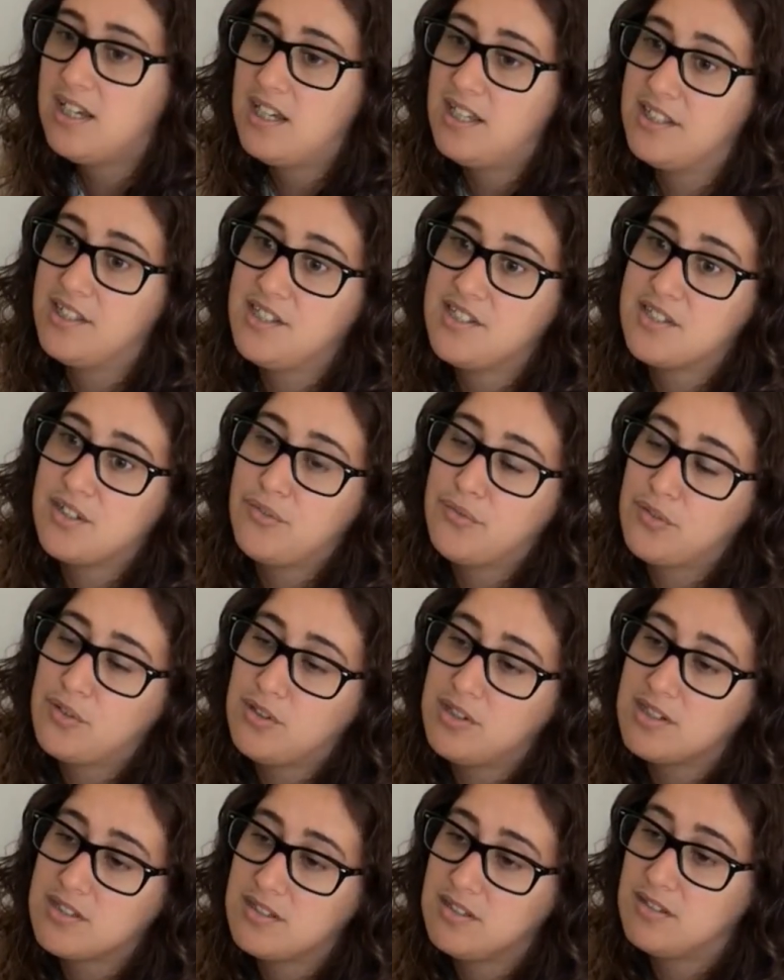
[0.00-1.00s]
And this, of
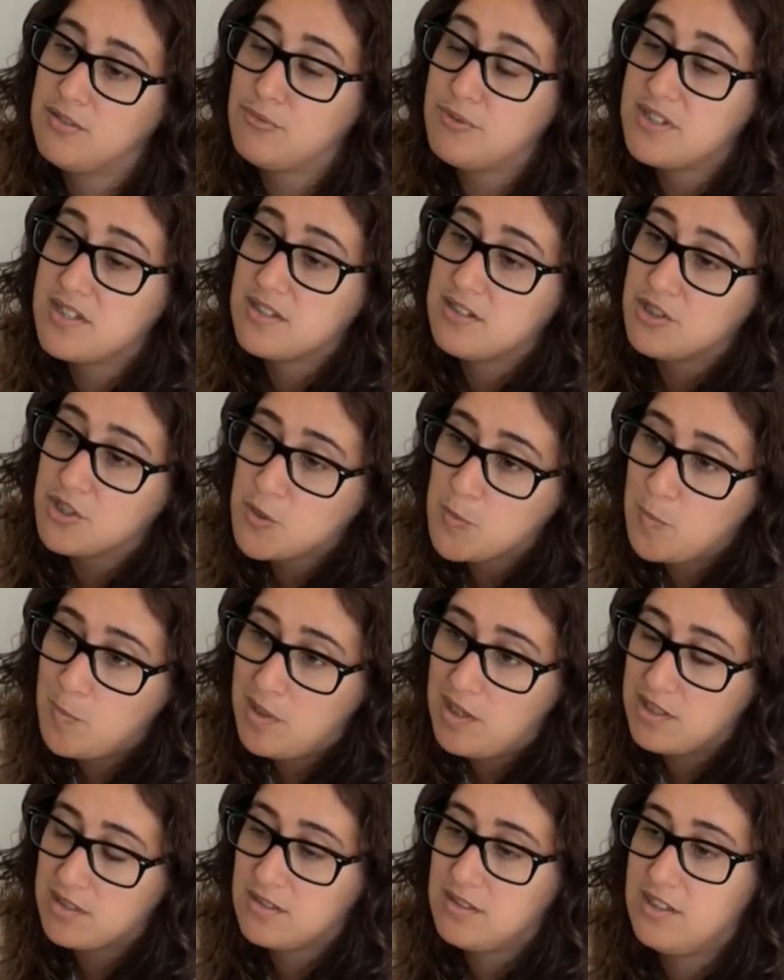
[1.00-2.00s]
course, the research
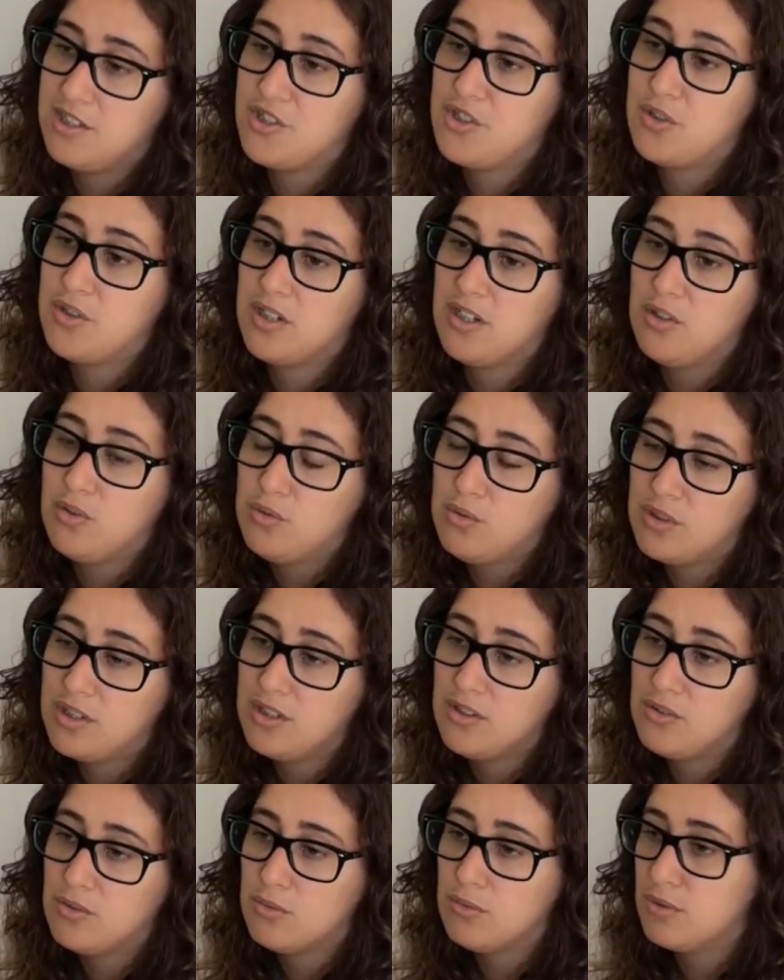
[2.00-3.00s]
part, that you can look
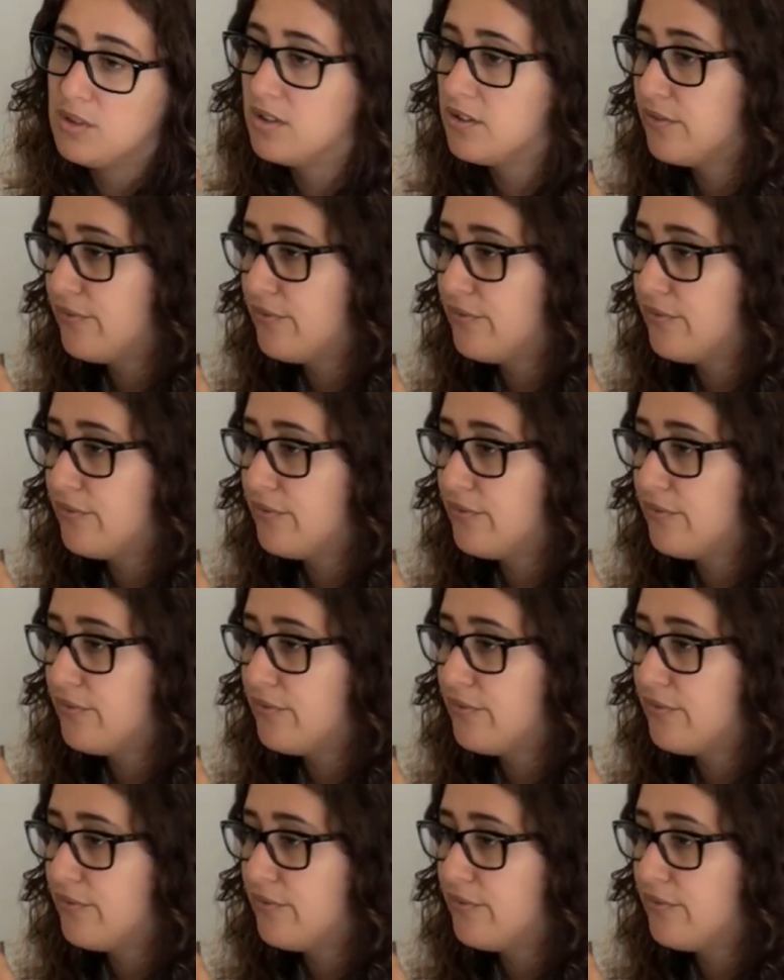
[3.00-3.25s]
into